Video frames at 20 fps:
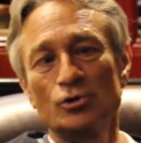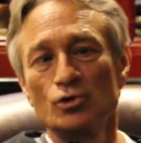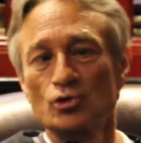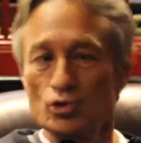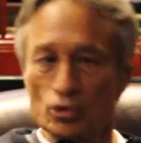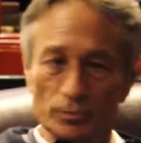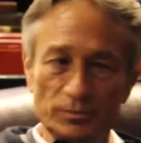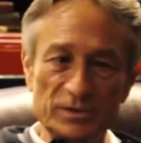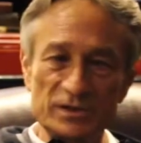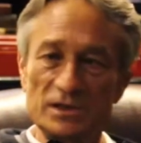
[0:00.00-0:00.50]

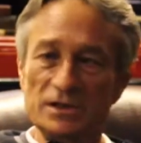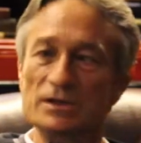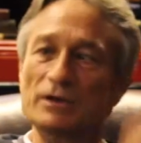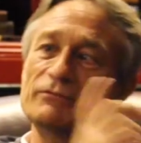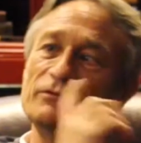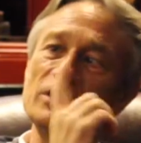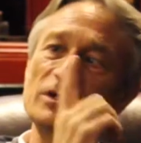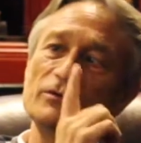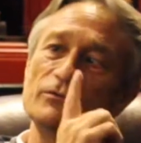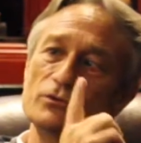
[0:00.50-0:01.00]
should be South
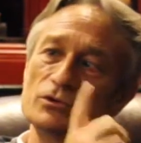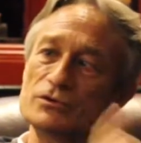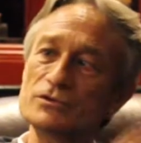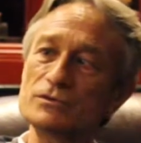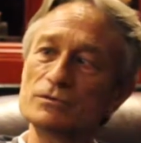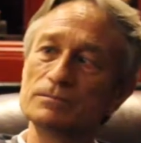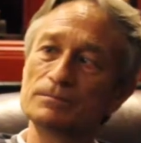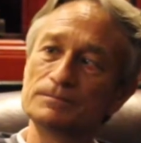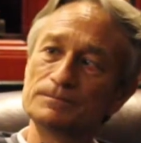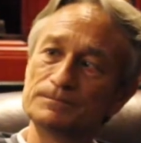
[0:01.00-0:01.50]
Africa first,
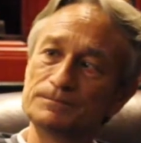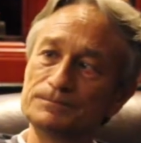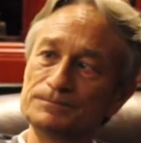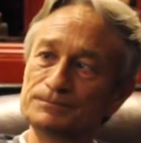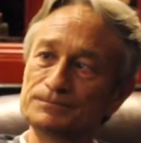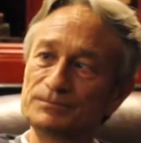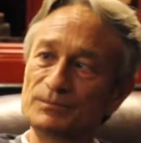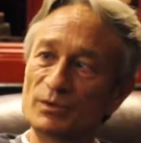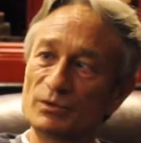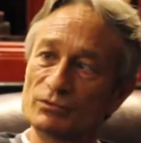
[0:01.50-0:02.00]

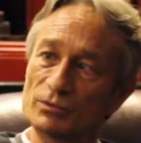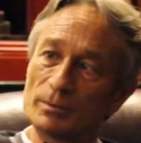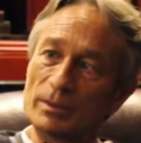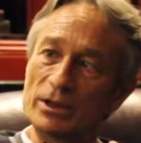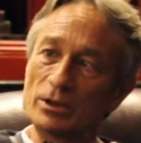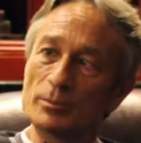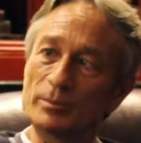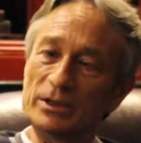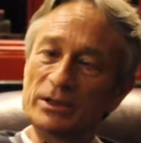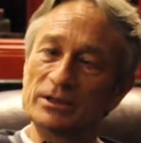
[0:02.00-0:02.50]
for
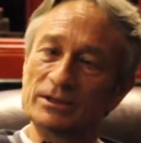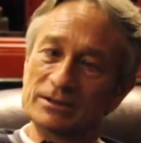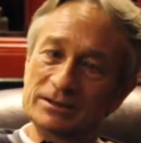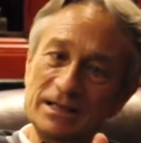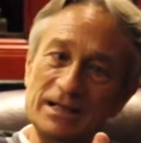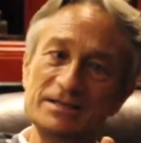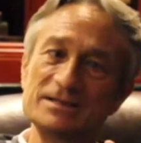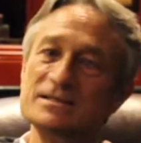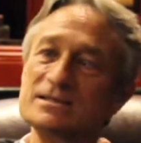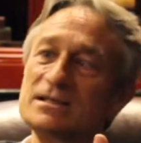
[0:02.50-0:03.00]
my opinion.
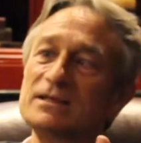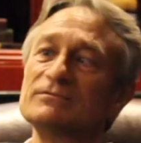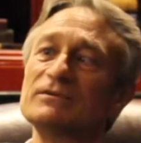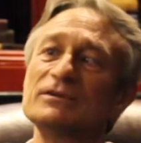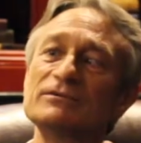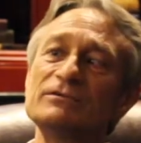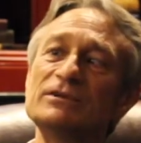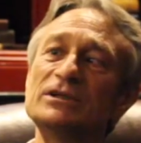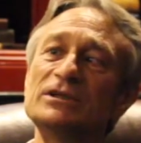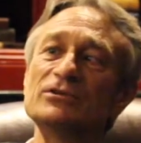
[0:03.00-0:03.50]
That is that
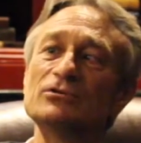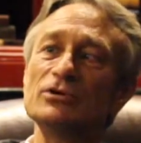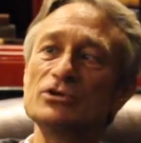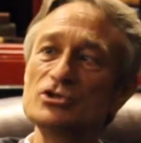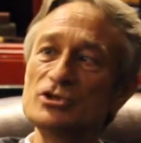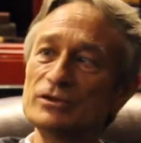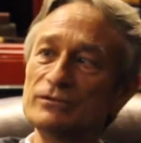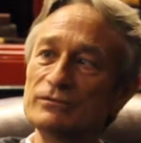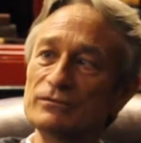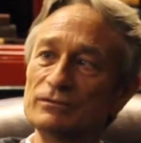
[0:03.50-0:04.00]
what we need to
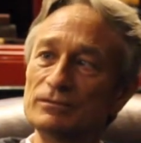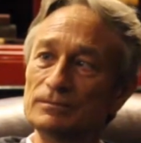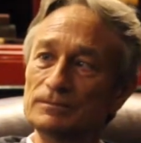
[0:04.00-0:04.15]
achieve.